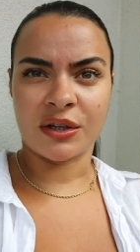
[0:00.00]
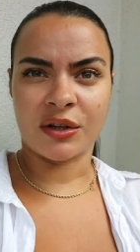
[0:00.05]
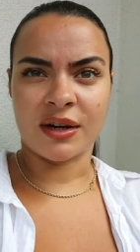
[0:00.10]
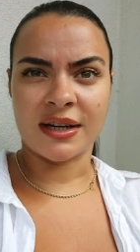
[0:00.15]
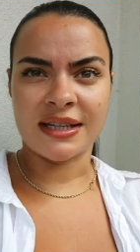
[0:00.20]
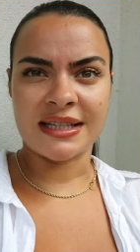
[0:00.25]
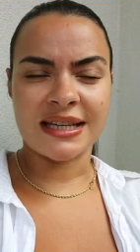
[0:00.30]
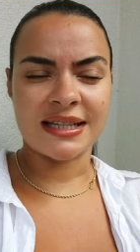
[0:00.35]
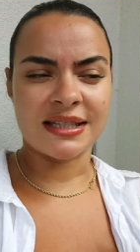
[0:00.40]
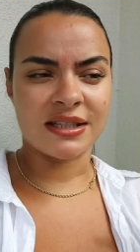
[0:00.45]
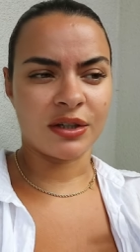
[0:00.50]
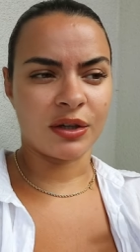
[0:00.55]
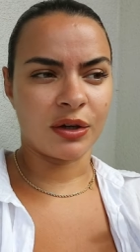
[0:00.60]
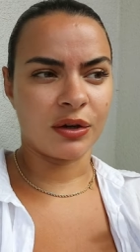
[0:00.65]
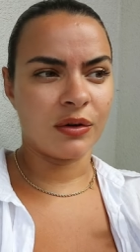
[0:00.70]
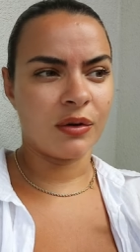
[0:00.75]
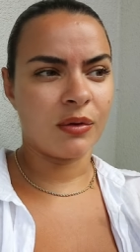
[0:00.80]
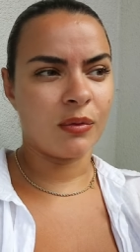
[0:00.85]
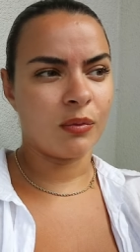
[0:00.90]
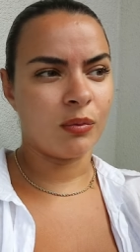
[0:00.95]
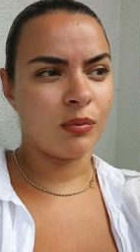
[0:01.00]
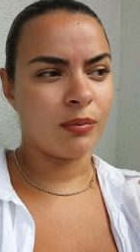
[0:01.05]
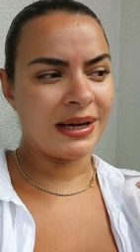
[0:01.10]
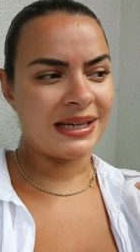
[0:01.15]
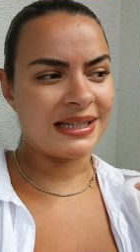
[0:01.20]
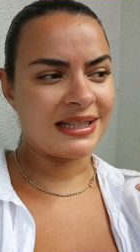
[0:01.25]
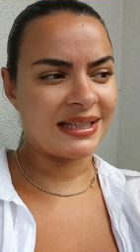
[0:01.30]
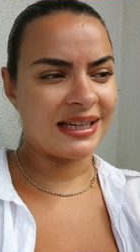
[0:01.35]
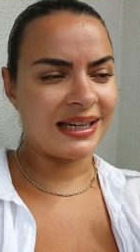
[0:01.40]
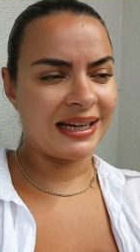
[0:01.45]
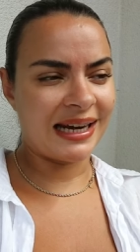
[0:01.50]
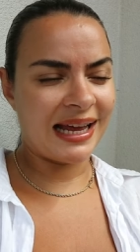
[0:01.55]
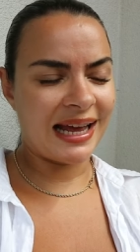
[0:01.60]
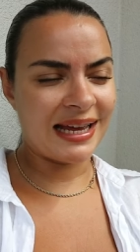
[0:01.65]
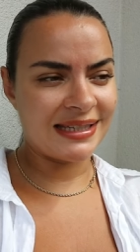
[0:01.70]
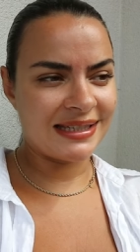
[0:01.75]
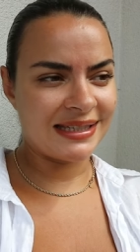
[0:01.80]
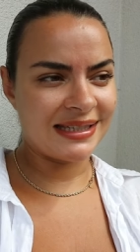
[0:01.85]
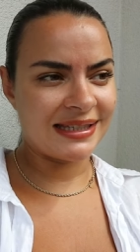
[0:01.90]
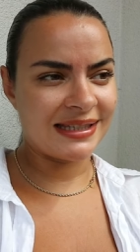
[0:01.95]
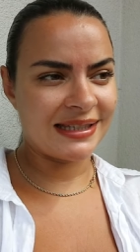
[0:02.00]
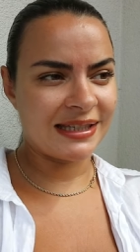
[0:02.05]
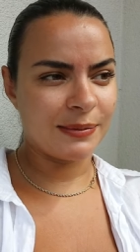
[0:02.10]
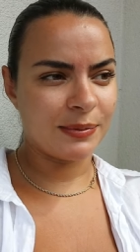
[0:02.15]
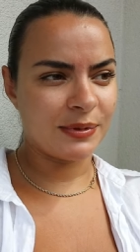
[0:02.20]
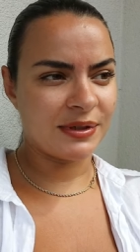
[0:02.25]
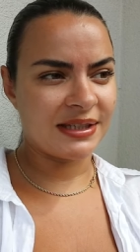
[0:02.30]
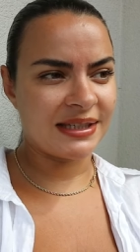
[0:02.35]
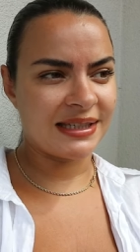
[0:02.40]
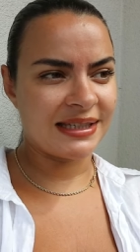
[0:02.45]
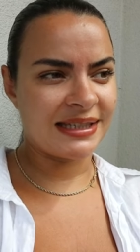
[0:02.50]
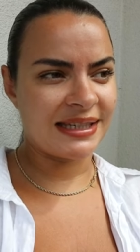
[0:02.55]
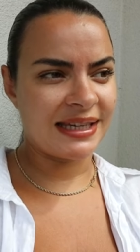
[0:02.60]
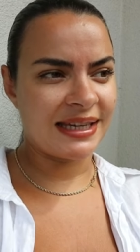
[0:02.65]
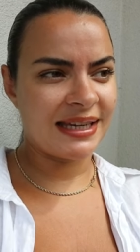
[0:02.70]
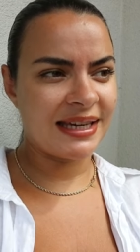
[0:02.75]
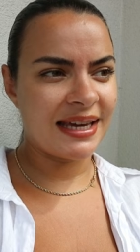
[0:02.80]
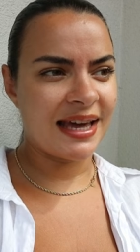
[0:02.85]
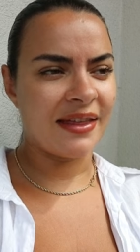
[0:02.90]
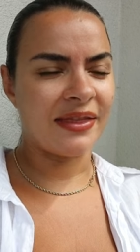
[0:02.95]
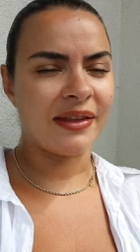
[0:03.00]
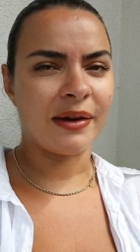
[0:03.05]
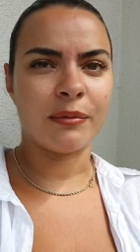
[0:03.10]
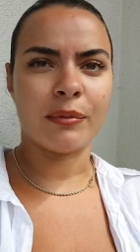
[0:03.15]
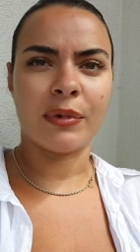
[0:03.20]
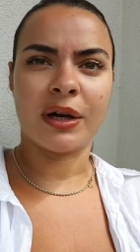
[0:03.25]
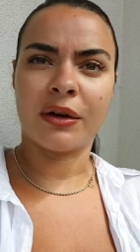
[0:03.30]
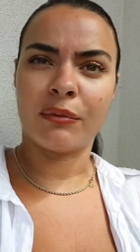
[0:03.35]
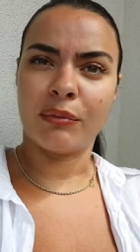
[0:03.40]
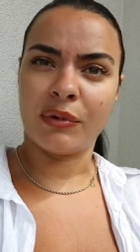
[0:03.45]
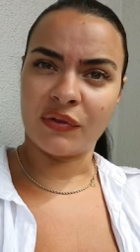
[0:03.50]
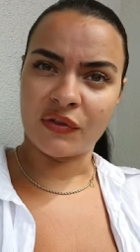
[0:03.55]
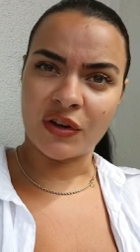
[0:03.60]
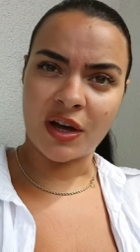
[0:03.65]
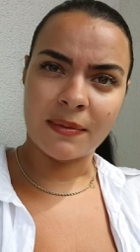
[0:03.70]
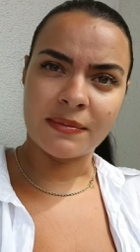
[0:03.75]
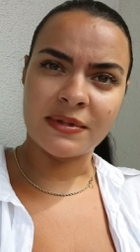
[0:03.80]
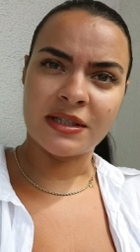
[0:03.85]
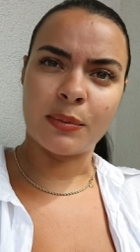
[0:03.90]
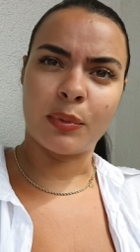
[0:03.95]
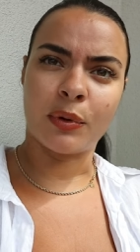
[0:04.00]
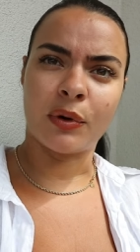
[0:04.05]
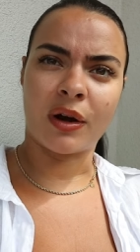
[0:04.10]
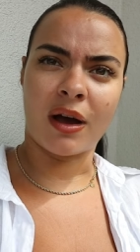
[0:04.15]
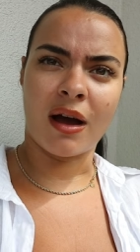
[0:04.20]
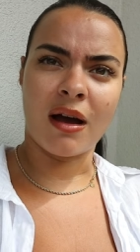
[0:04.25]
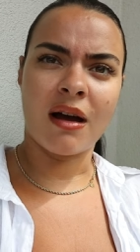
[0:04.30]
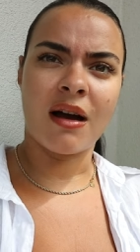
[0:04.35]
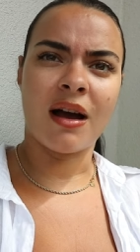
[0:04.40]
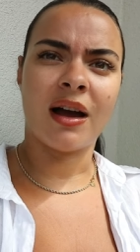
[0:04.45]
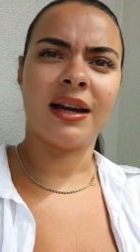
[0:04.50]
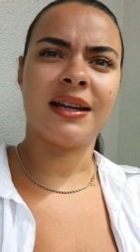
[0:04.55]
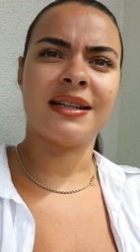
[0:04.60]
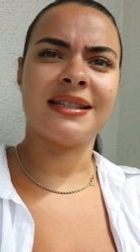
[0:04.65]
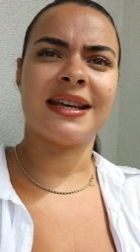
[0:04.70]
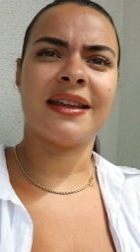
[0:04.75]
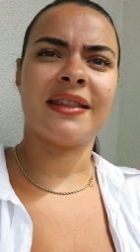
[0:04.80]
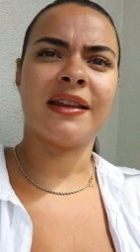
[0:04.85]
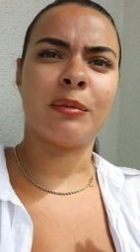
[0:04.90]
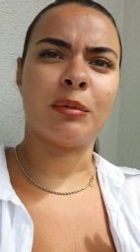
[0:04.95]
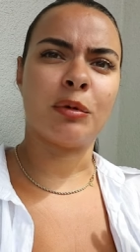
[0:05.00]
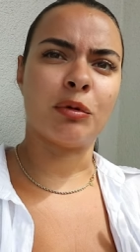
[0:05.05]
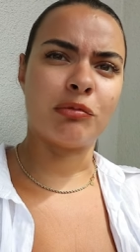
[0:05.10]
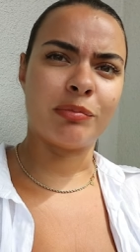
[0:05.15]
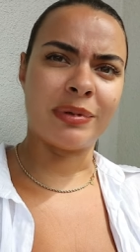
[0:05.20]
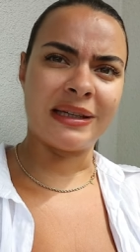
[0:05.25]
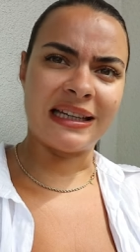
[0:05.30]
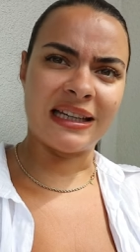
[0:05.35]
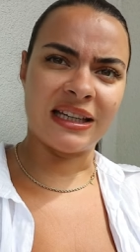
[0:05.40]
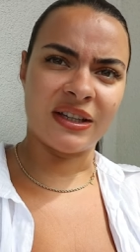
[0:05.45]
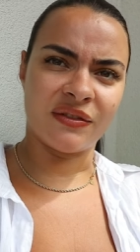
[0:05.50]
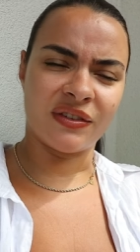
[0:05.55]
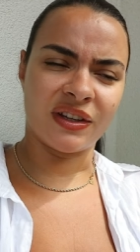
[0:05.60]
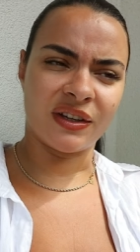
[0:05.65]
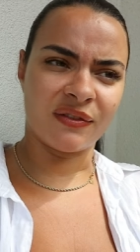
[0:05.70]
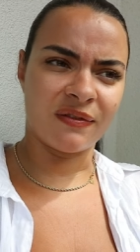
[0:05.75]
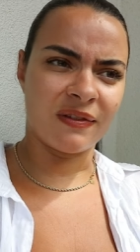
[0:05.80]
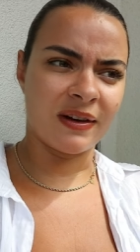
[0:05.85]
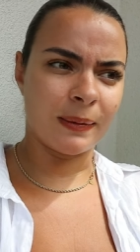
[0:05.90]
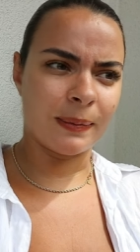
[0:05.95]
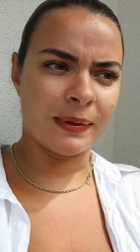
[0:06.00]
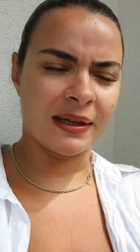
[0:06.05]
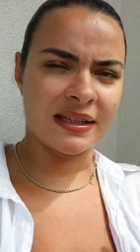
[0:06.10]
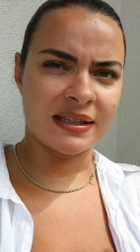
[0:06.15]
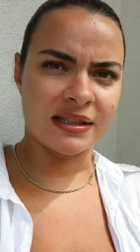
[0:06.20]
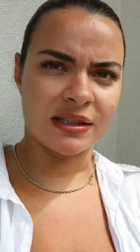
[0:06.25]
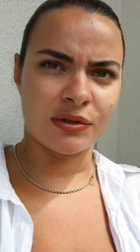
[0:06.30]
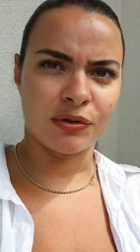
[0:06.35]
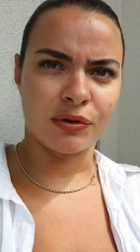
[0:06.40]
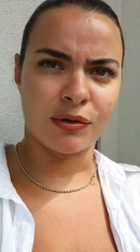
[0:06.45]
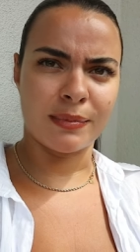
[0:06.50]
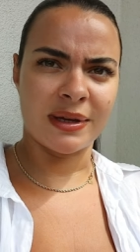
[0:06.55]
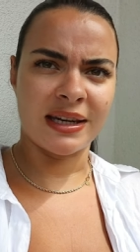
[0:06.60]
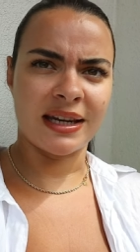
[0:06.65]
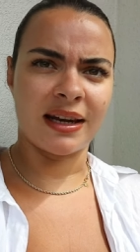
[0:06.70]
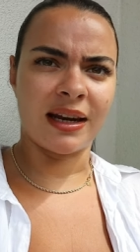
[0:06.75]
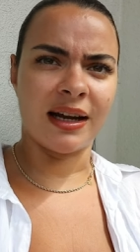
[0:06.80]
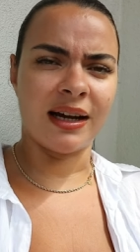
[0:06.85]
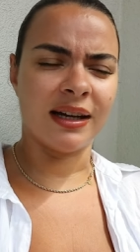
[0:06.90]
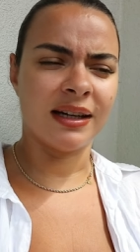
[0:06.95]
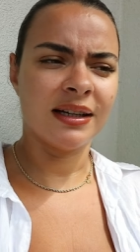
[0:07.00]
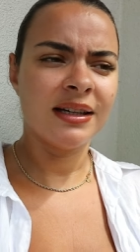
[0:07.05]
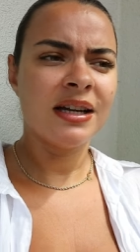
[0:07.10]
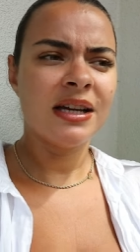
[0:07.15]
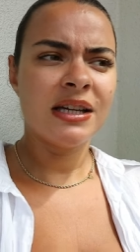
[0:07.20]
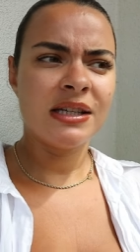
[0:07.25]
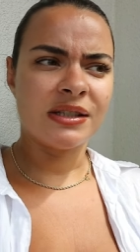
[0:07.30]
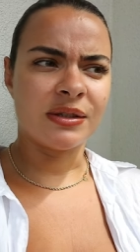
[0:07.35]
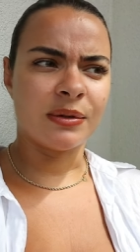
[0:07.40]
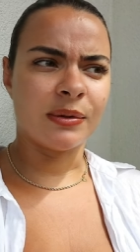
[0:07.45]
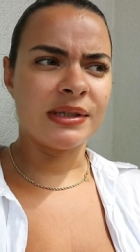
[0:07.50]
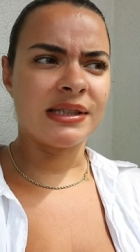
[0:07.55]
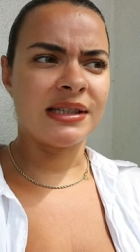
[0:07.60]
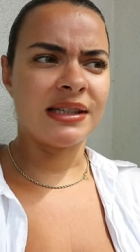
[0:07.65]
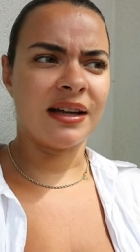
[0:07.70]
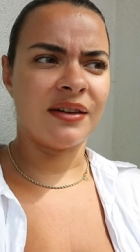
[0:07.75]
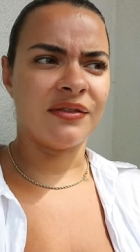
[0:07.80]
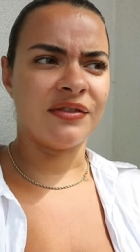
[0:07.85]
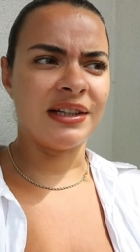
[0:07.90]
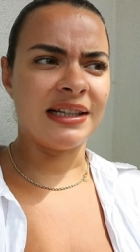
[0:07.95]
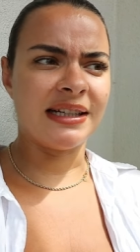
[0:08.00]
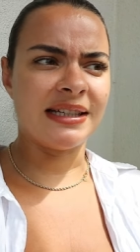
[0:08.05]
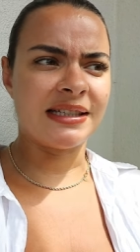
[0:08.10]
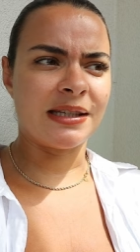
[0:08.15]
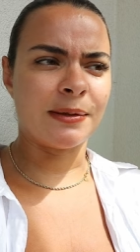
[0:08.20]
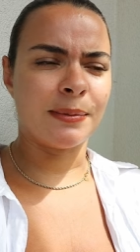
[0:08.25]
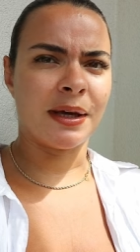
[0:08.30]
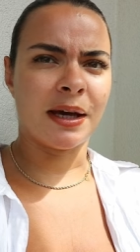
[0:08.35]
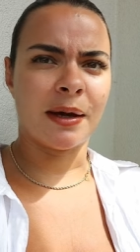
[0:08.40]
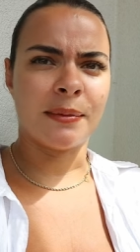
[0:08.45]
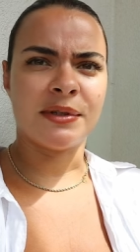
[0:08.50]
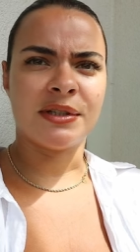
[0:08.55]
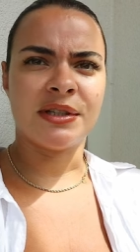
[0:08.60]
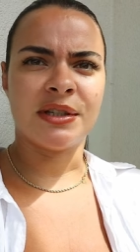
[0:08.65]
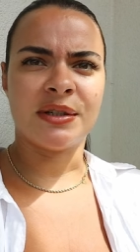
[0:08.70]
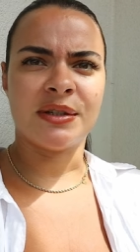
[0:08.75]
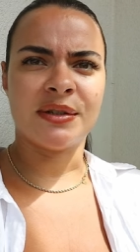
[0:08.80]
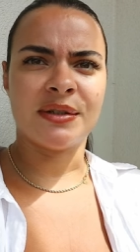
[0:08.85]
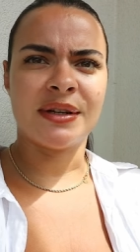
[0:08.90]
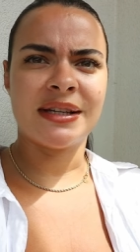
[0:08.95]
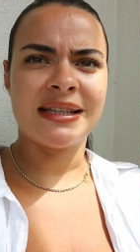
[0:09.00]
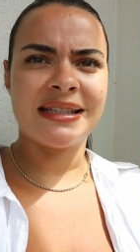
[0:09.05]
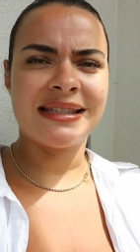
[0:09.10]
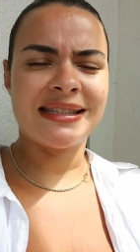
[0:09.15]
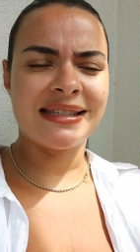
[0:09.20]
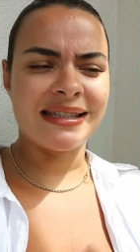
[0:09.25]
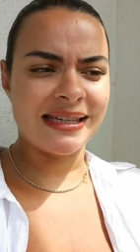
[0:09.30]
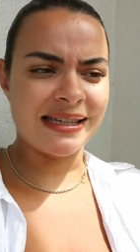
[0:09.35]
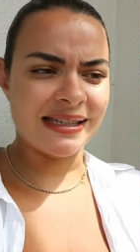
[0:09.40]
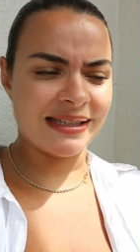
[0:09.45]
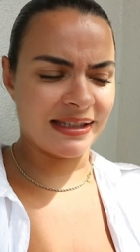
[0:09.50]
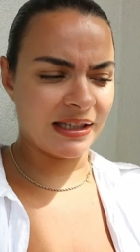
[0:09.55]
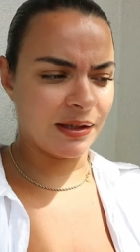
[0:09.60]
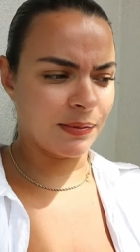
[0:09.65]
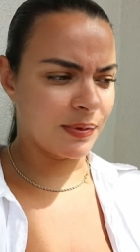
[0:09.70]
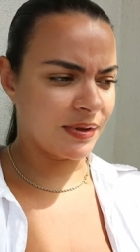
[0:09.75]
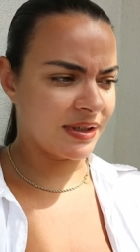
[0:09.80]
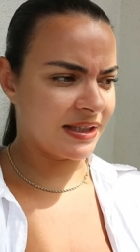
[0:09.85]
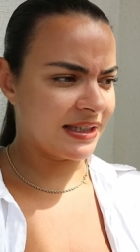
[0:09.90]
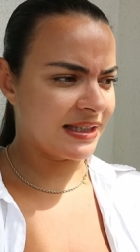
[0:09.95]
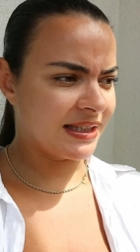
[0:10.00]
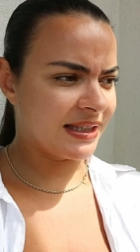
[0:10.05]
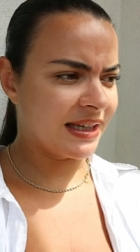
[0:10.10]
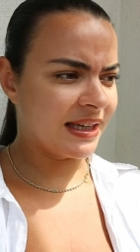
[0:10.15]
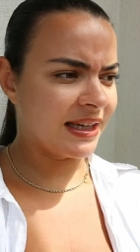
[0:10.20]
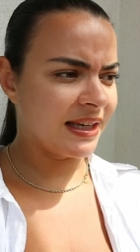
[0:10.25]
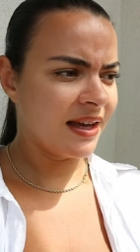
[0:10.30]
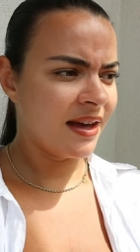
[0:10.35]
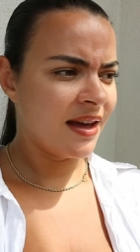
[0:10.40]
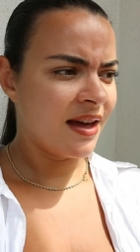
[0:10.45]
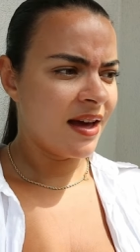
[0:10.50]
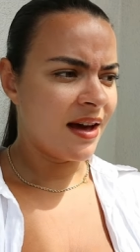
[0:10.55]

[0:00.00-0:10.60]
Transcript: a good idea to basic land in Cebu City and then we've come to Boracay Island and then we'll be leaving Philippines through Manila so it's lovely to be able to see Cebu City